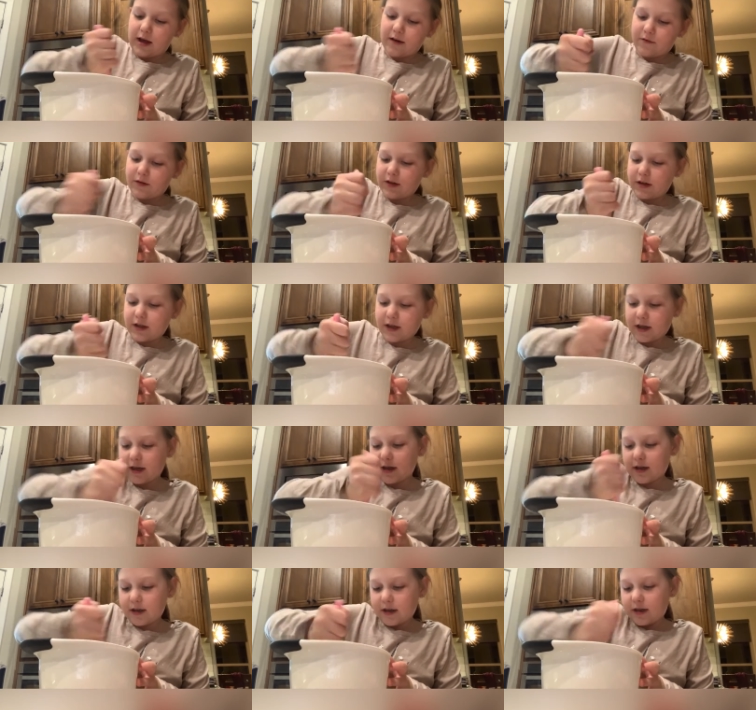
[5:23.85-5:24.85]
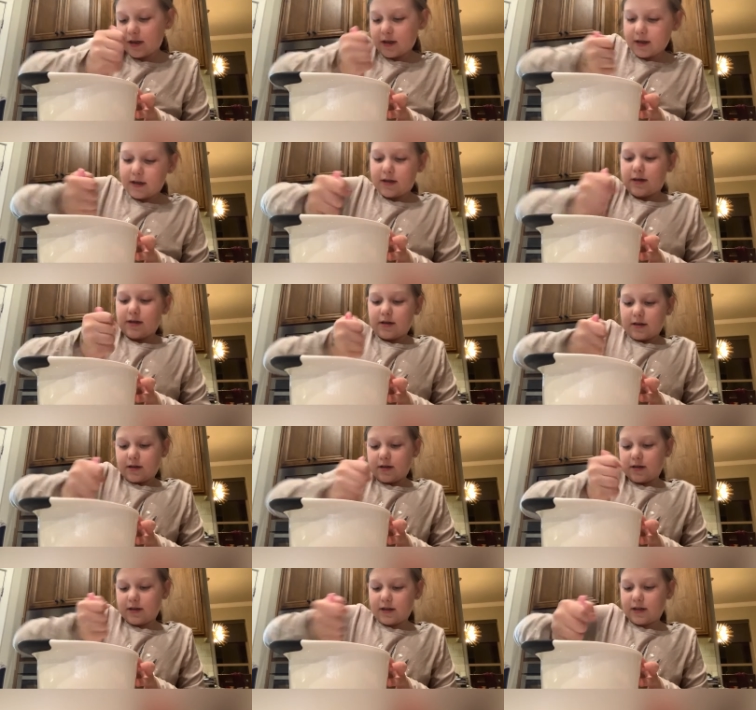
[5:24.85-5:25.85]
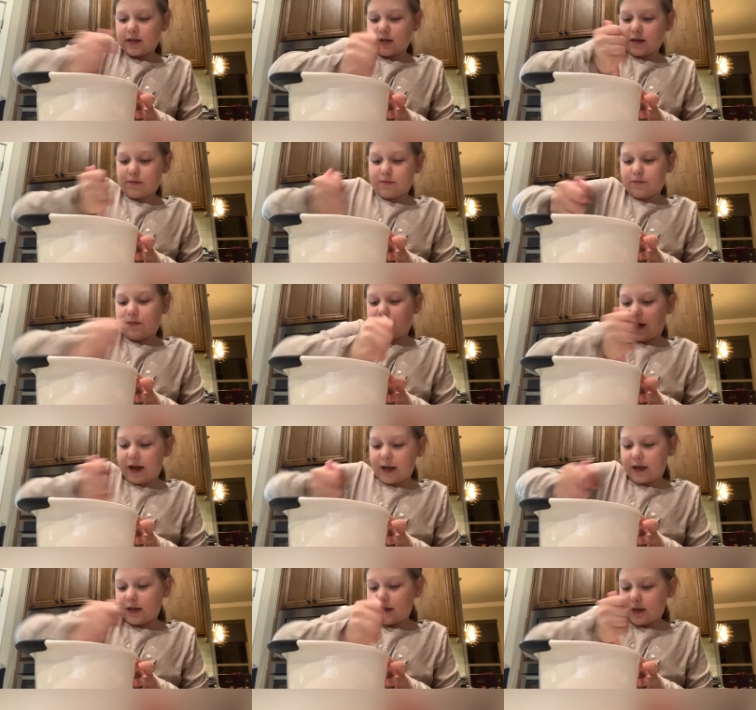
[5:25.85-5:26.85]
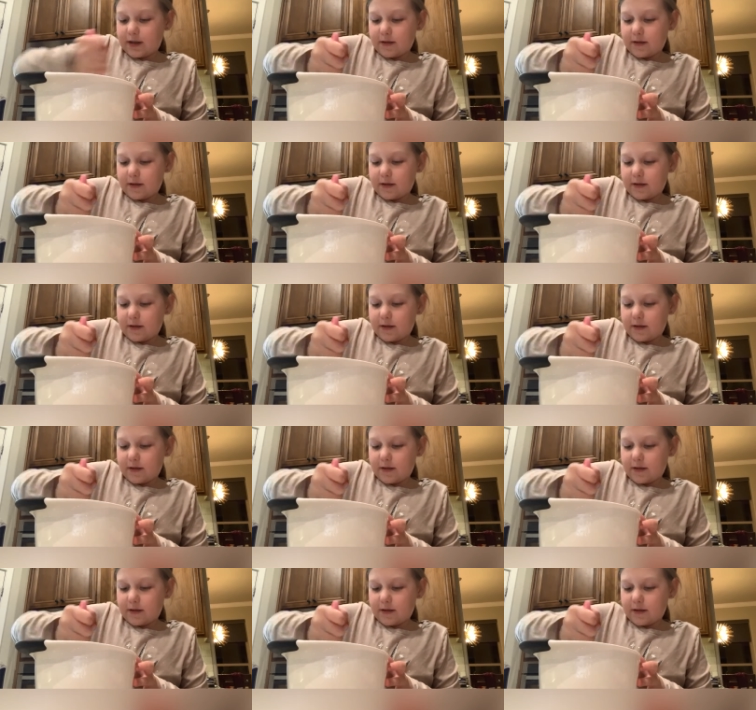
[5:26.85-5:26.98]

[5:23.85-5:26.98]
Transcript: everything is combined.